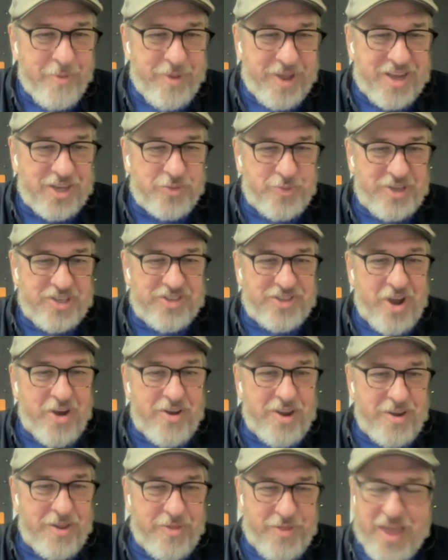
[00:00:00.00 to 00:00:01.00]
know, because we
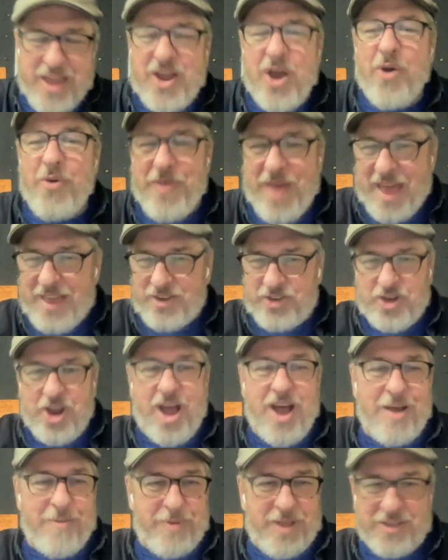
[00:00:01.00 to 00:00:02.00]
started to think, oh, that
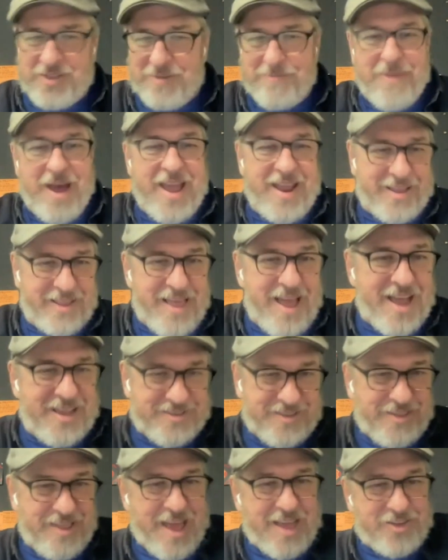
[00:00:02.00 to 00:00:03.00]
job isn't my
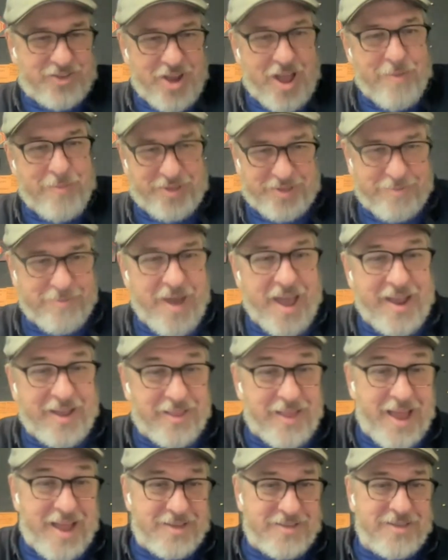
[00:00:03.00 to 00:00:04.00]
class and that job isn't my
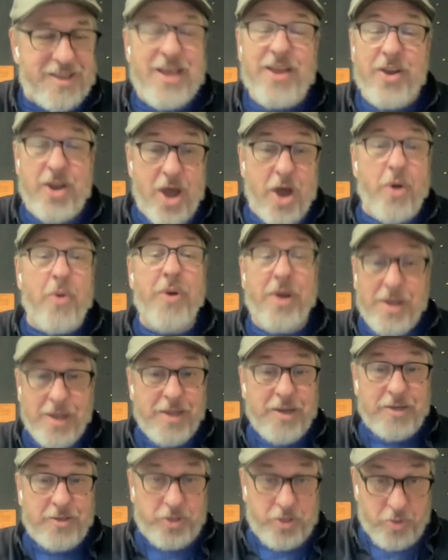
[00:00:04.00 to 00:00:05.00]
class. No.
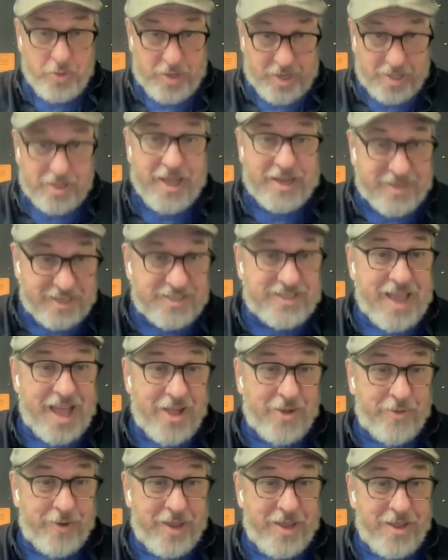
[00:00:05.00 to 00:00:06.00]
Do you collect a
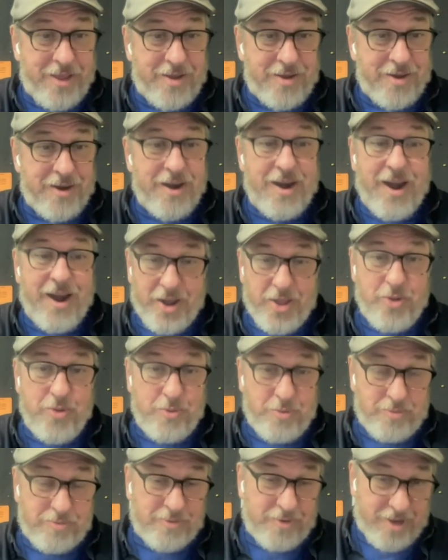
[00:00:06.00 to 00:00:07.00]
salary? Are
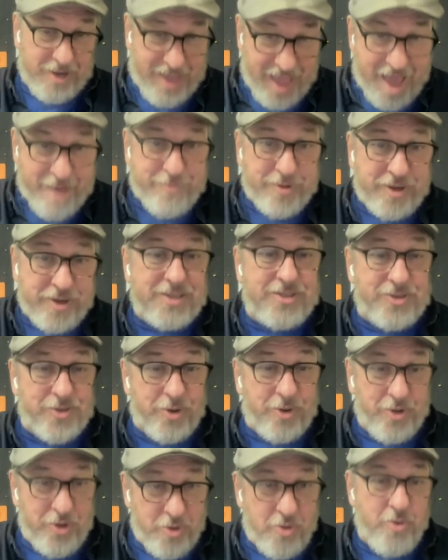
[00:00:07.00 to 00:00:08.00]
you a capitalist
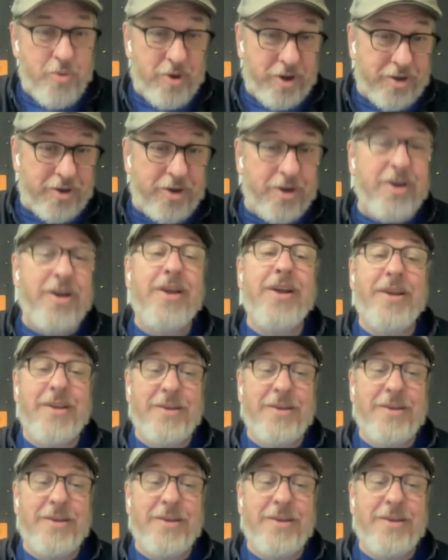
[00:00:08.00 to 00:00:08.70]
or are you a worker?